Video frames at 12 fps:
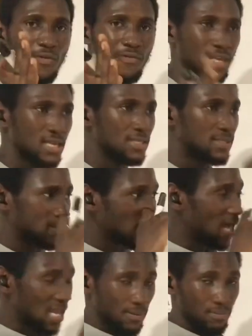these
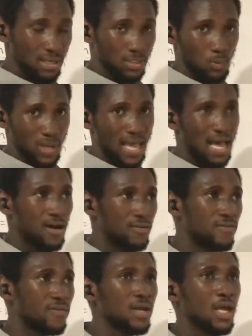elements we
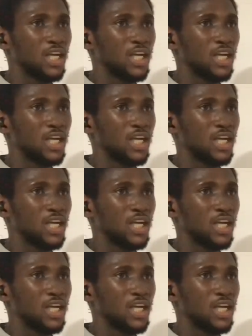have,